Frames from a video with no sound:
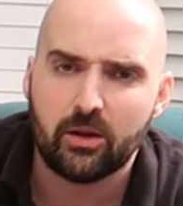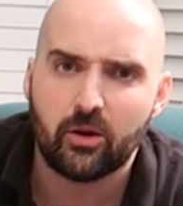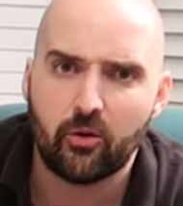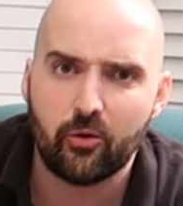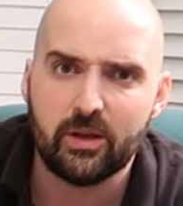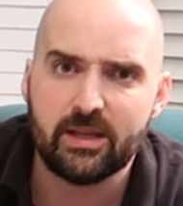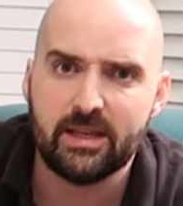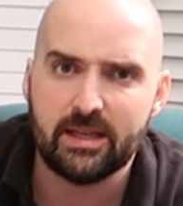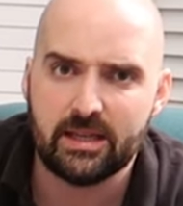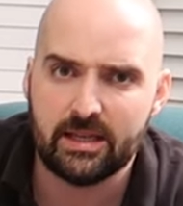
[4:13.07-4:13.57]

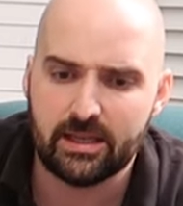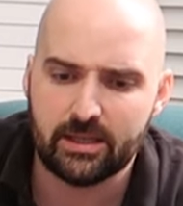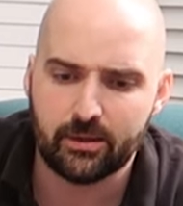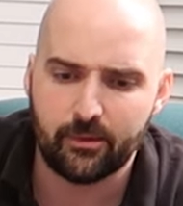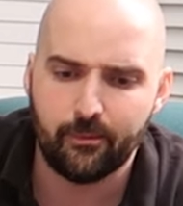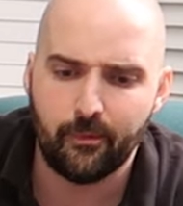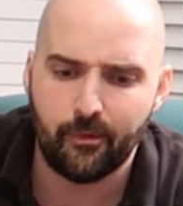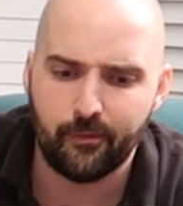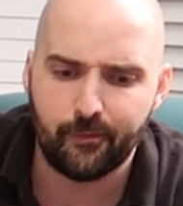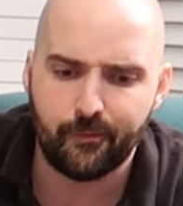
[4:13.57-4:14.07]

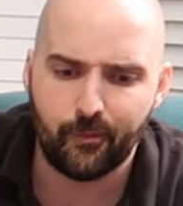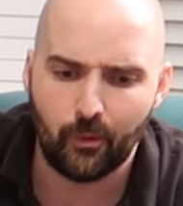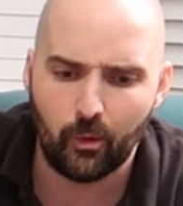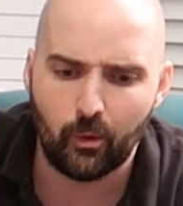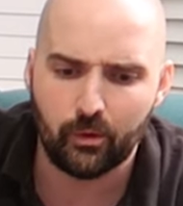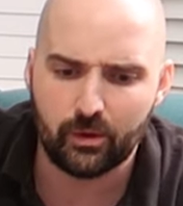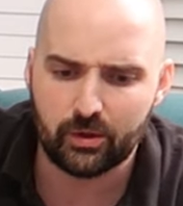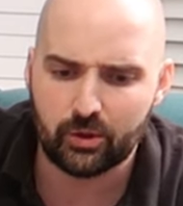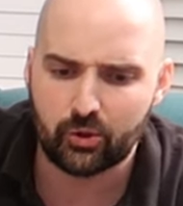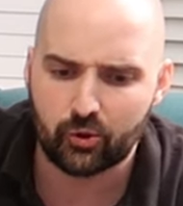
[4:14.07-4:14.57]
criticism
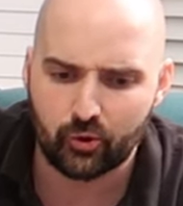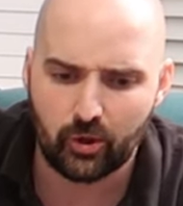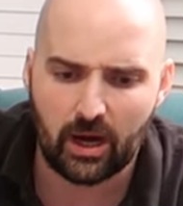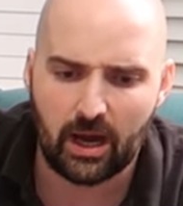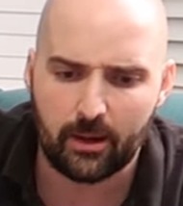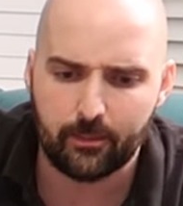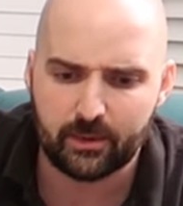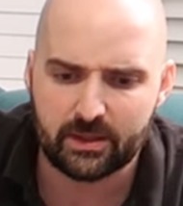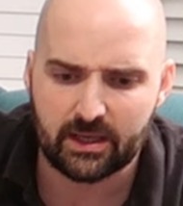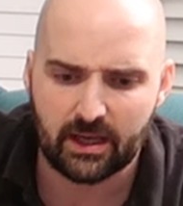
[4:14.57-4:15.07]
for the
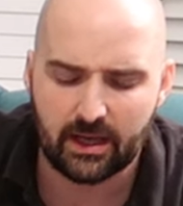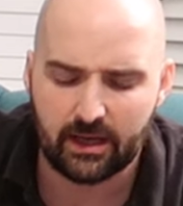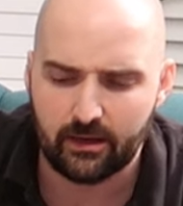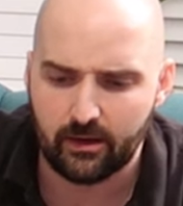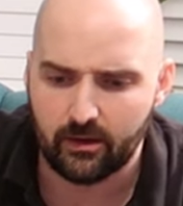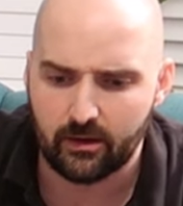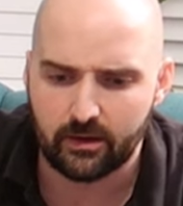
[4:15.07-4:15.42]
strap, saying,